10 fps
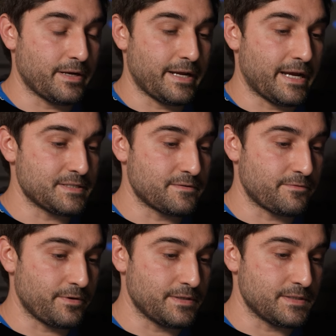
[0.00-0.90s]
And I asked
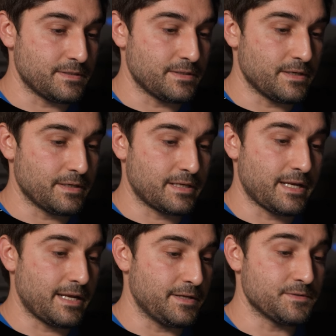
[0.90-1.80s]
for it in
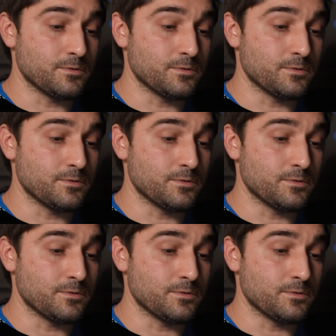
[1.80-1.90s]
Canadian.